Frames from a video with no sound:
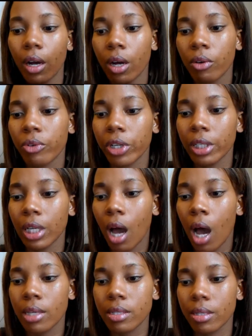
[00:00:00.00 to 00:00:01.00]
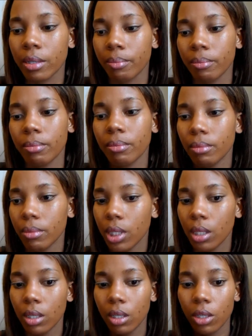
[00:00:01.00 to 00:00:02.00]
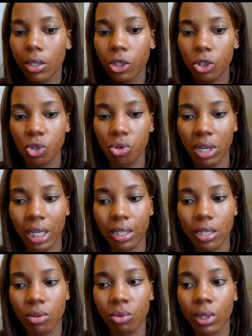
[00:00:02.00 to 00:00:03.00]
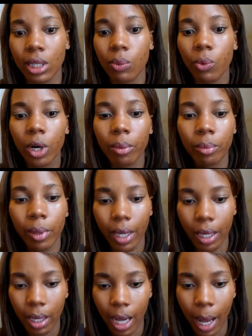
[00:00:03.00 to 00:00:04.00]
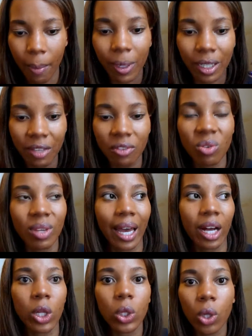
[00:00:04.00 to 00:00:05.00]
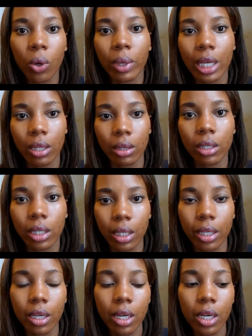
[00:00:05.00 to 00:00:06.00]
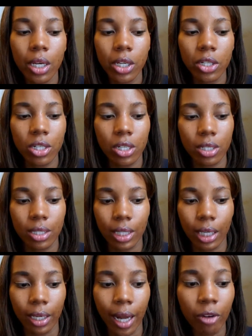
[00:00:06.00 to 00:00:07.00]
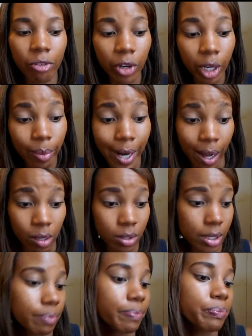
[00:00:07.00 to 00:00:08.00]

a really awesome trick to really warm up and give you that glowing look to your skin. Now for your brows.